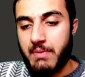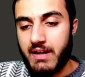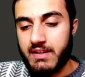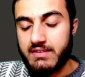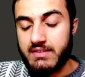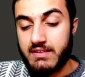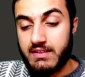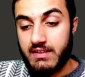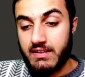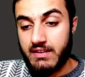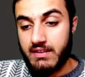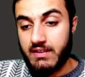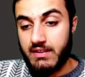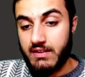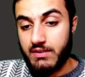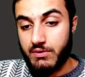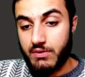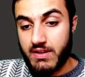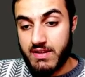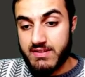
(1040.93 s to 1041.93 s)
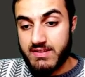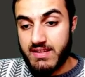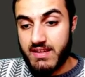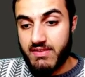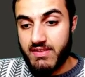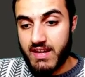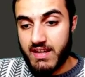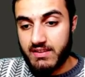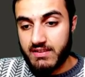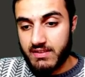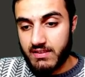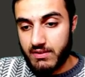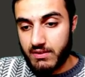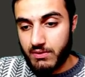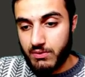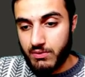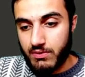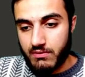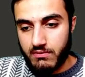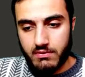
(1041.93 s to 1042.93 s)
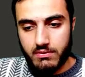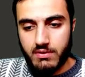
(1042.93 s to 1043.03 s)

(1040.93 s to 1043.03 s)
but uh, you can see that you,